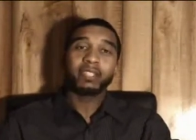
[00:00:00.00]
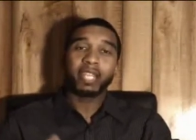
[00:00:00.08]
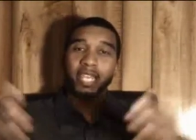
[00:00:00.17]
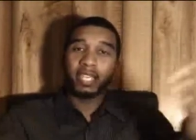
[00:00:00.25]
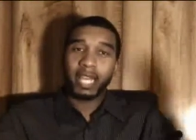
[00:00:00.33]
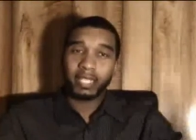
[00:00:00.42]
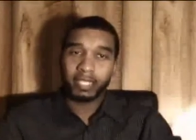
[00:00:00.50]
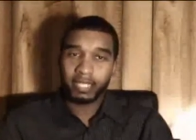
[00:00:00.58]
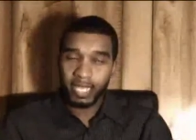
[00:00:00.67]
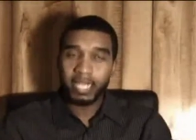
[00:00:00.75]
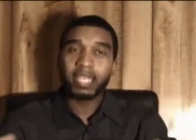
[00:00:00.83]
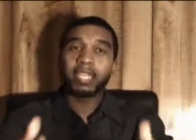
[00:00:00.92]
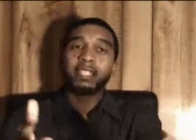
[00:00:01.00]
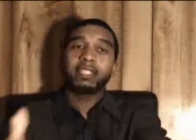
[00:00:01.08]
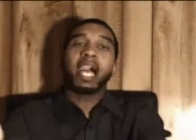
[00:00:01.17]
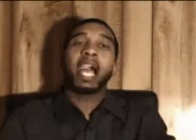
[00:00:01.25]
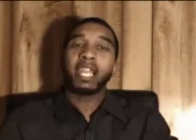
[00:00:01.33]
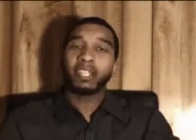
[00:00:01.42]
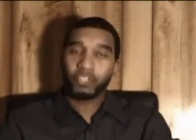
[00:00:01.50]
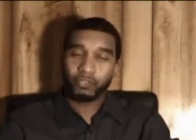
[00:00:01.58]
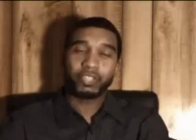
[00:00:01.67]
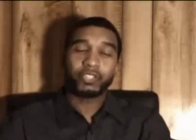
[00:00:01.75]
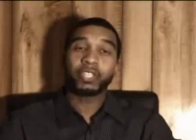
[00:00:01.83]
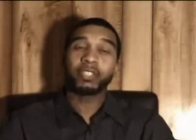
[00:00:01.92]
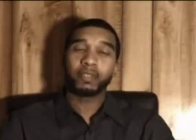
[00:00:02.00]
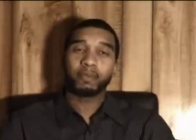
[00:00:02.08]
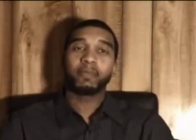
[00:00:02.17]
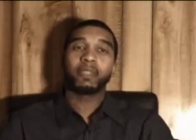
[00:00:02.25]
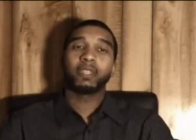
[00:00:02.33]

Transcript: Today you got these idiot Zionist Christians